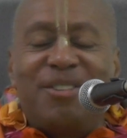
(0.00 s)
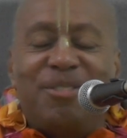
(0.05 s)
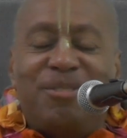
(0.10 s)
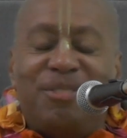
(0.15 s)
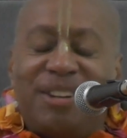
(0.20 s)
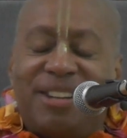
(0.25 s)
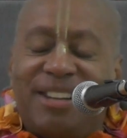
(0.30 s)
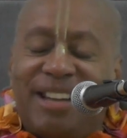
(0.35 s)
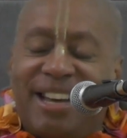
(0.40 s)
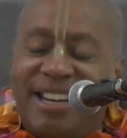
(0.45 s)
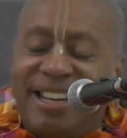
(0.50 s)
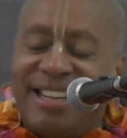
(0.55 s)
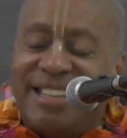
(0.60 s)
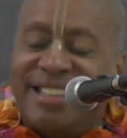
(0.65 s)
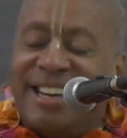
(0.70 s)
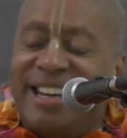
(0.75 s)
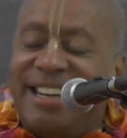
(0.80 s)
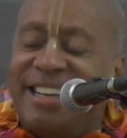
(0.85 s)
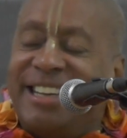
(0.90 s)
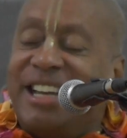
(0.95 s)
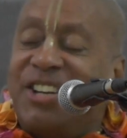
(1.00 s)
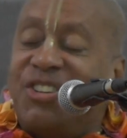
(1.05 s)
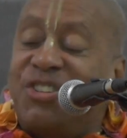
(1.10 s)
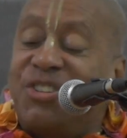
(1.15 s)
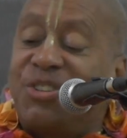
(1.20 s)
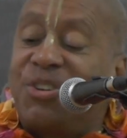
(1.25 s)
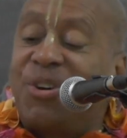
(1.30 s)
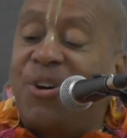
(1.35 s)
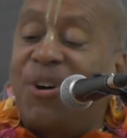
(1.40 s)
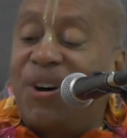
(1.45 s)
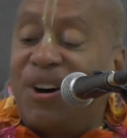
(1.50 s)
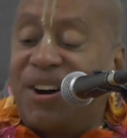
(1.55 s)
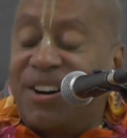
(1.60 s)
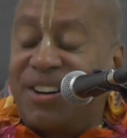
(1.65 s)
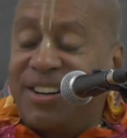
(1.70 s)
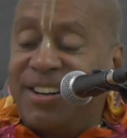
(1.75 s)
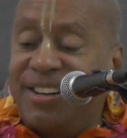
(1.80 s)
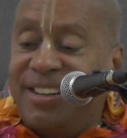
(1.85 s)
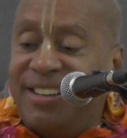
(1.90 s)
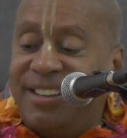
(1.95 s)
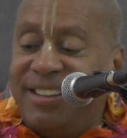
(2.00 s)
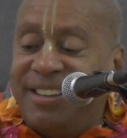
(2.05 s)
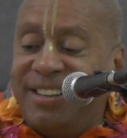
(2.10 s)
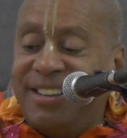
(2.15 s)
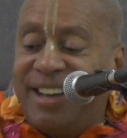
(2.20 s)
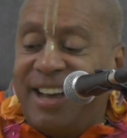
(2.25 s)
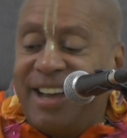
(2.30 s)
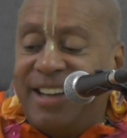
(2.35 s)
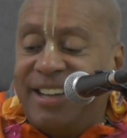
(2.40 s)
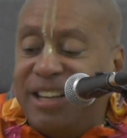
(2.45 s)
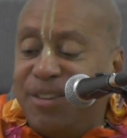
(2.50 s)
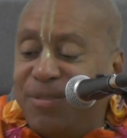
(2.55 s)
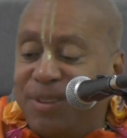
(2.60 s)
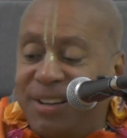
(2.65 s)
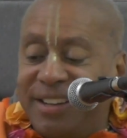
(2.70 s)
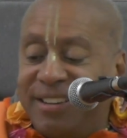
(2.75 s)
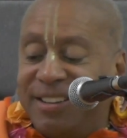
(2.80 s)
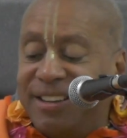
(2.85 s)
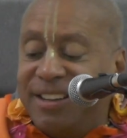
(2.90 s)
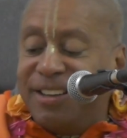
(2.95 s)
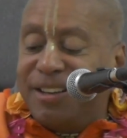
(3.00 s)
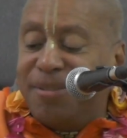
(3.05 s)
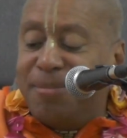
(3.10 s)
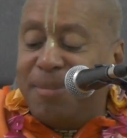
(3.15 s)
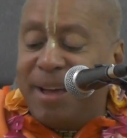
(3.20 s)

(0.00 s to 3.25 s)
of the lady saying, let's talk, and leaving the